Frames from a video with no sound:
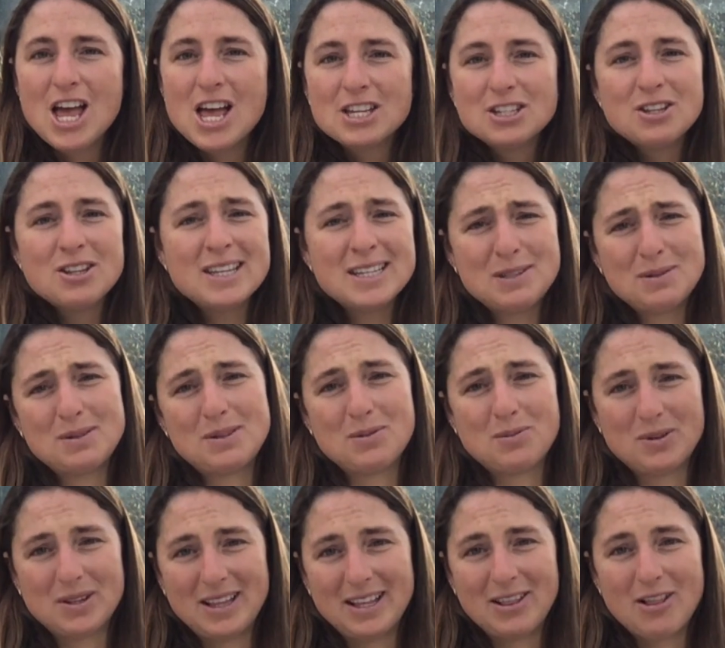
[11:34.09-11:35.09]
So this was a
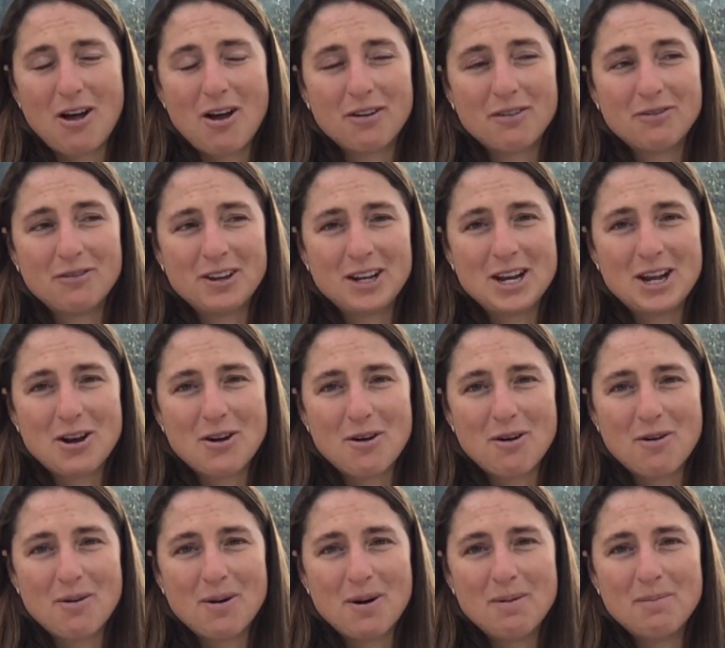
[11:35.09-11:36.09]
really long
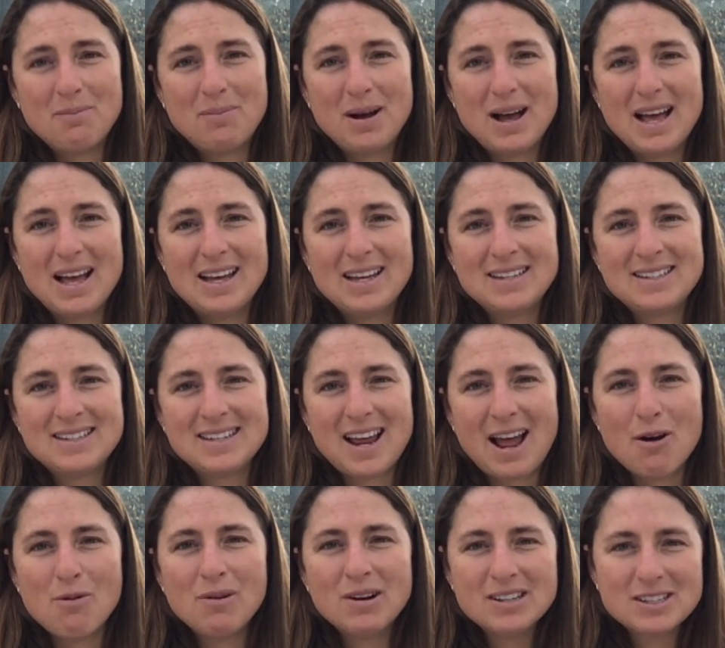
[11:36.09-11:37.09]
video, but
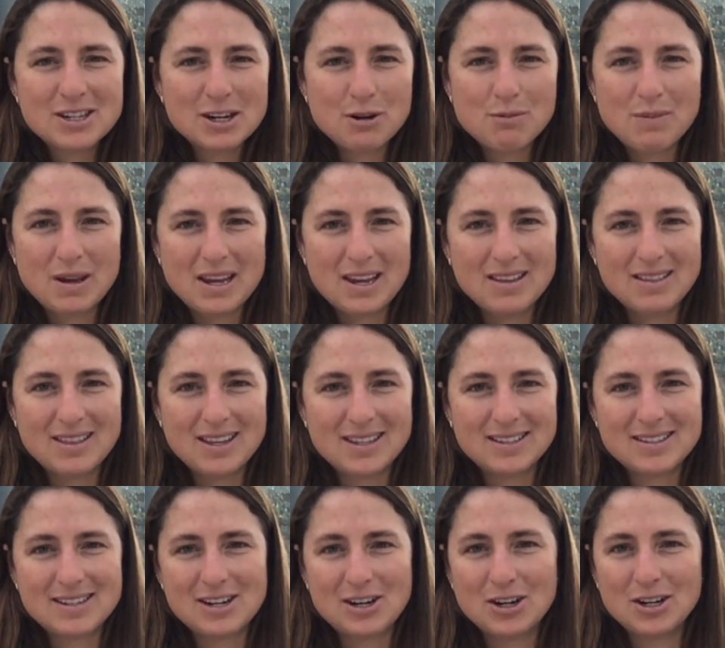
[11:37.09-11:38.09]
I want to start making
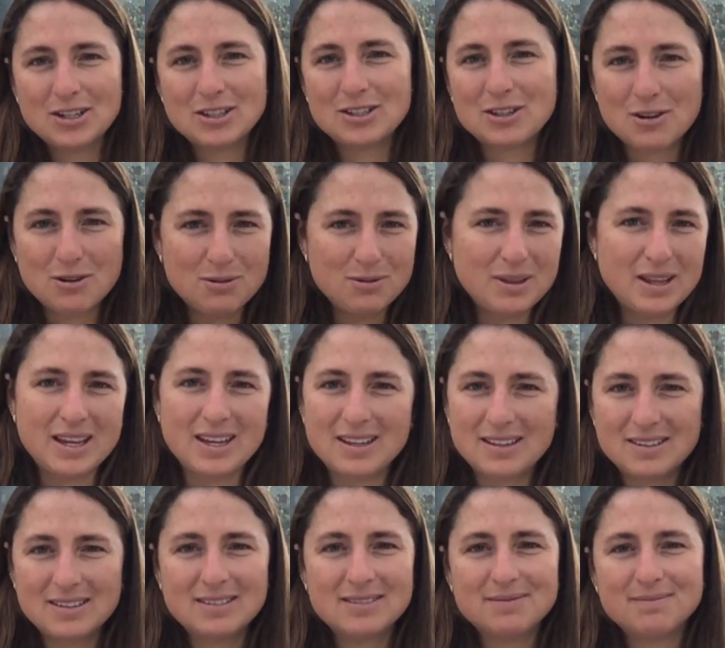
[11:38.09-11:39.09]
things that aren't so
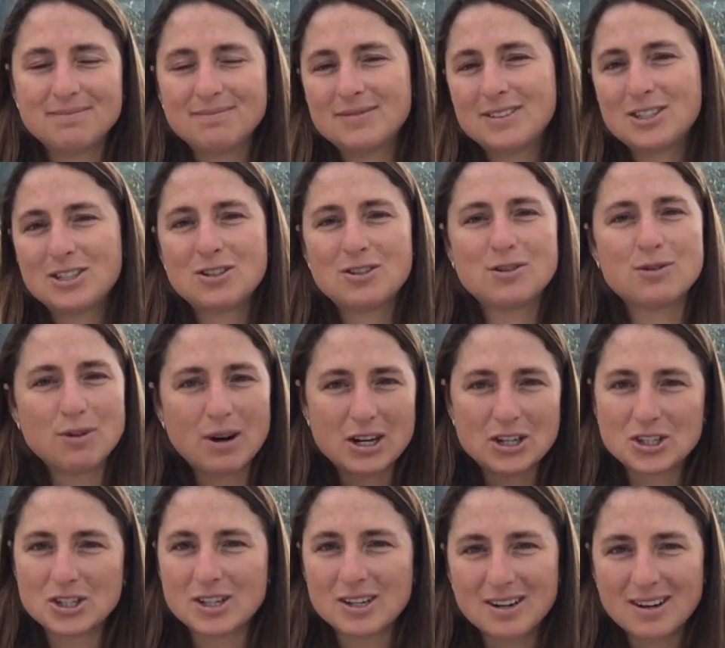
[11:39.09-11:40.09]
like
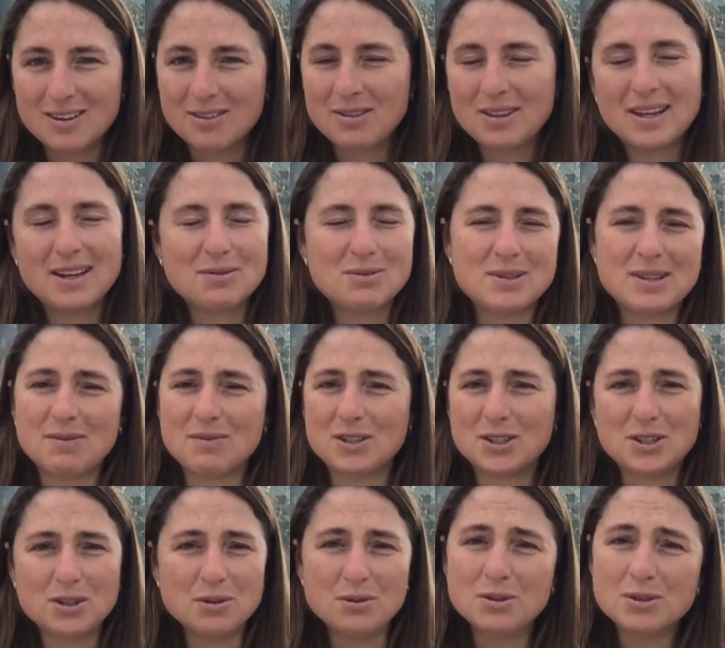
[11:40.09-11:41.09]
structured. I don't think I was ever
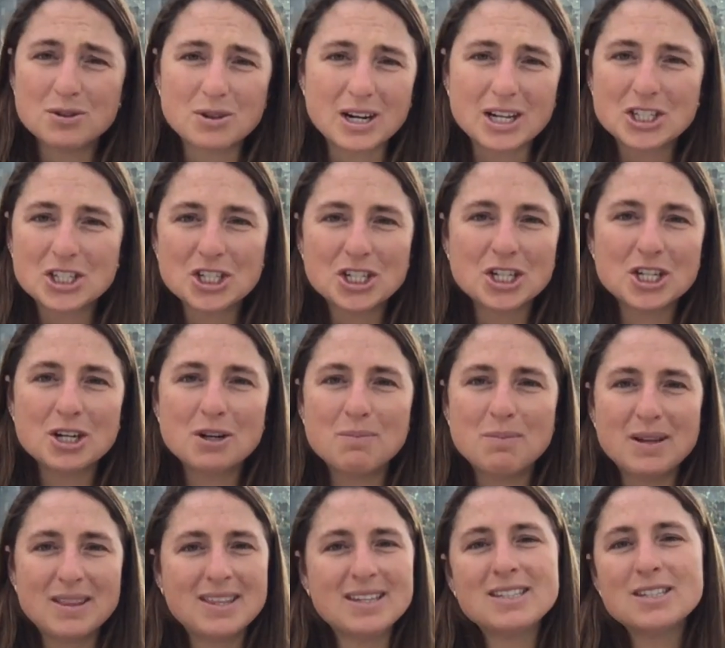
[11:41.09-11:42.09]
too structured,
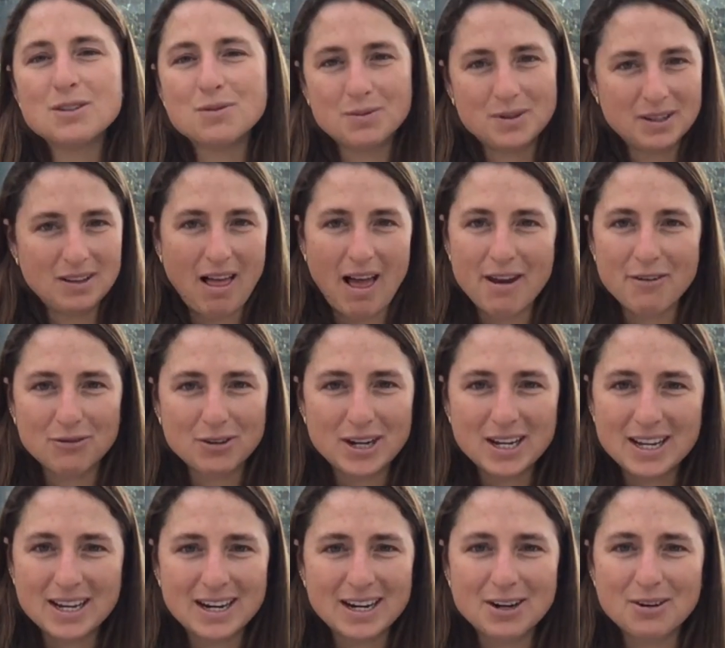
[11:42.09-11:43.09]
but this is real life right
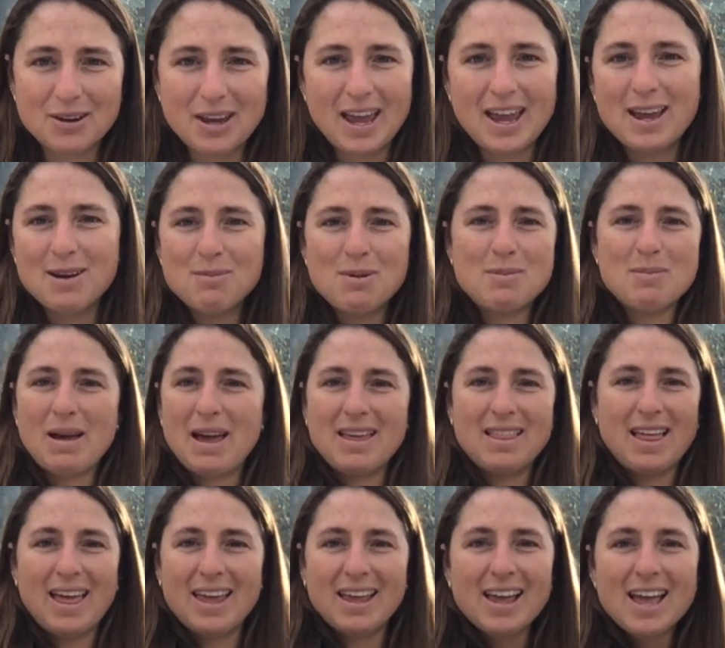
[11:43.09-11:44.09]
here, okay? I'm in my
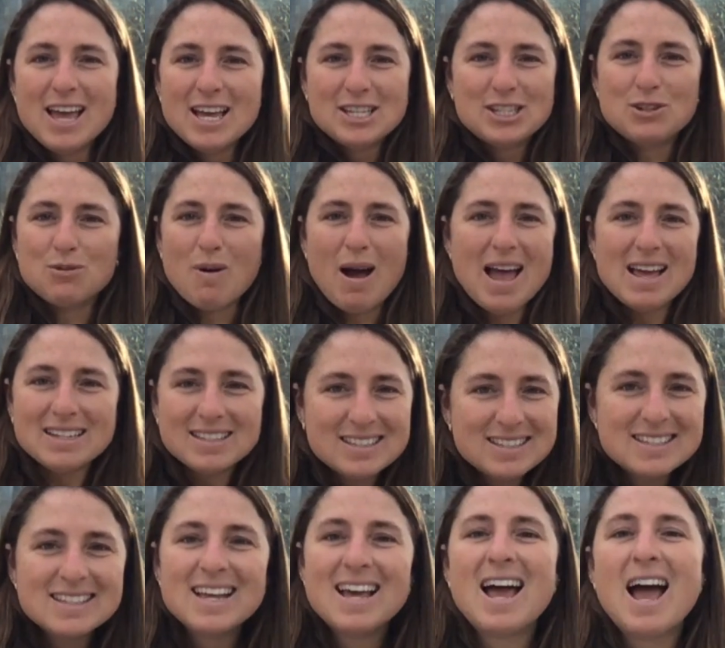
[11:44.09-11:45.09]
like
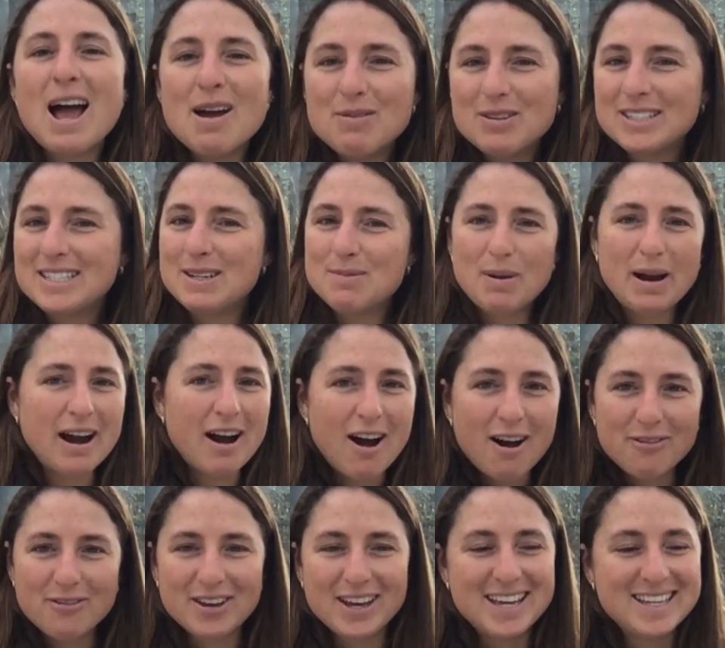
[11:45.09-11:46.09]
sweats. I'm just in my
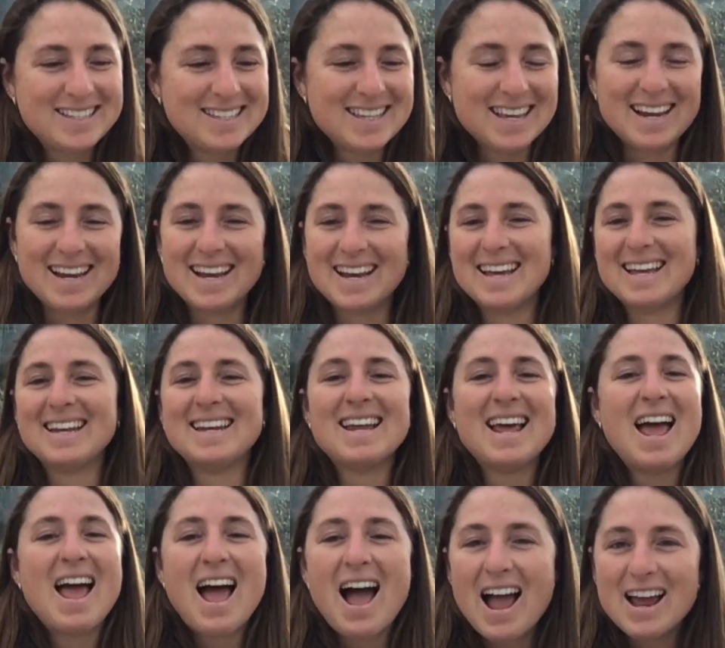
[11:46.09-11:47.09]
office, and
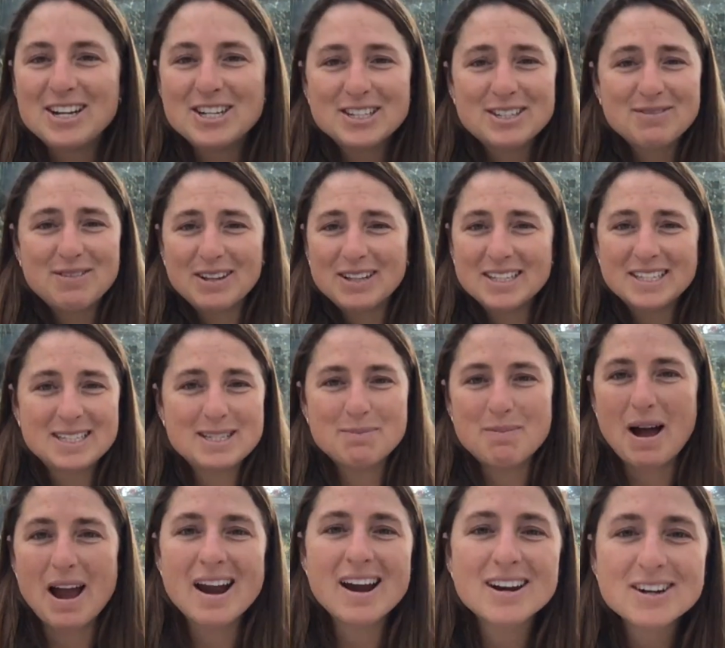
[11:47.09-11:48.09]
I just felt
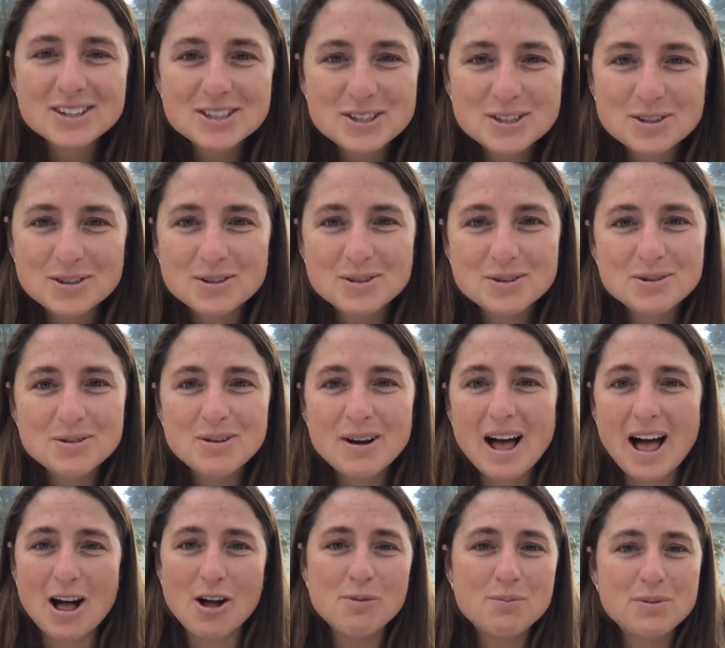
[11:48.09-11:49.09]
inspired to
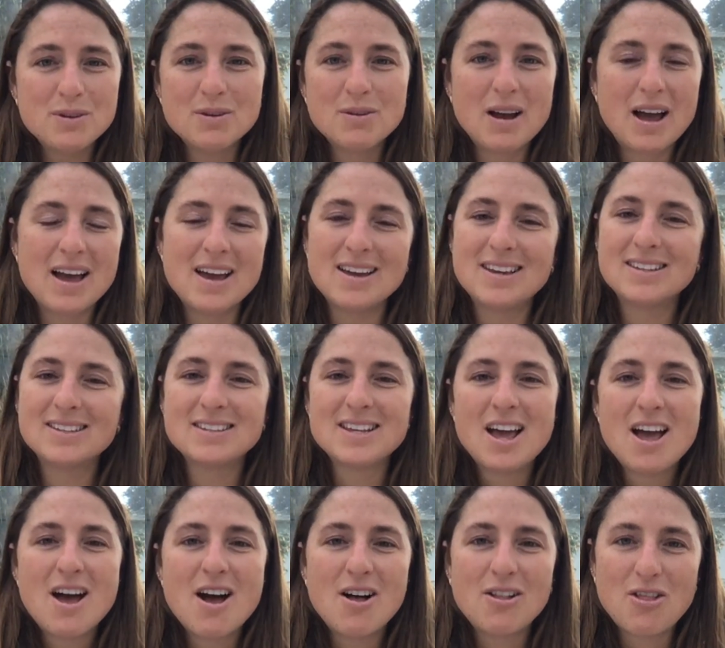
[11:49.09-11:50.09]
help you guys
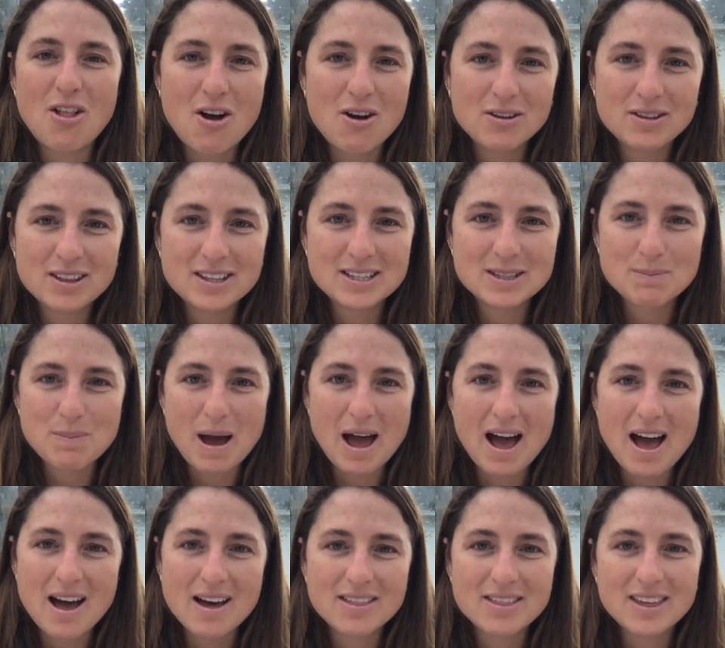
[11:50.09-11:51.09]
along this
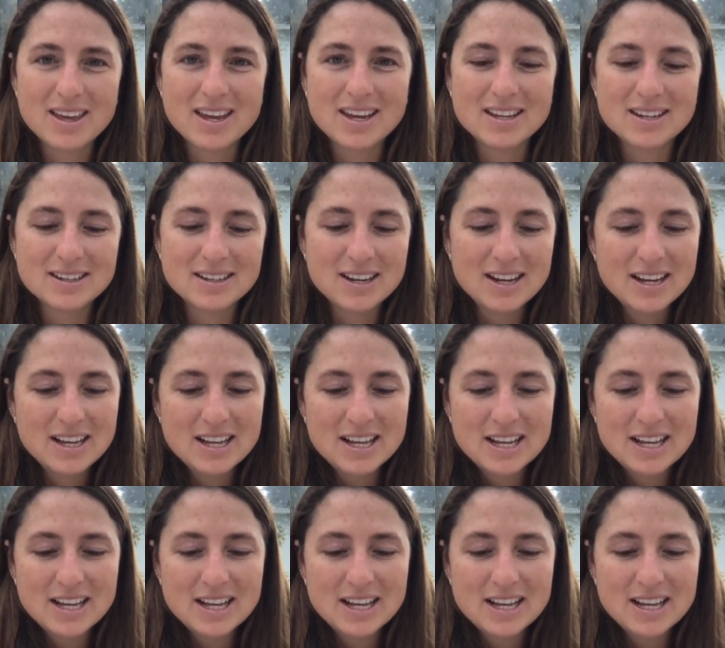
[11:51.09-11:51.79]
path and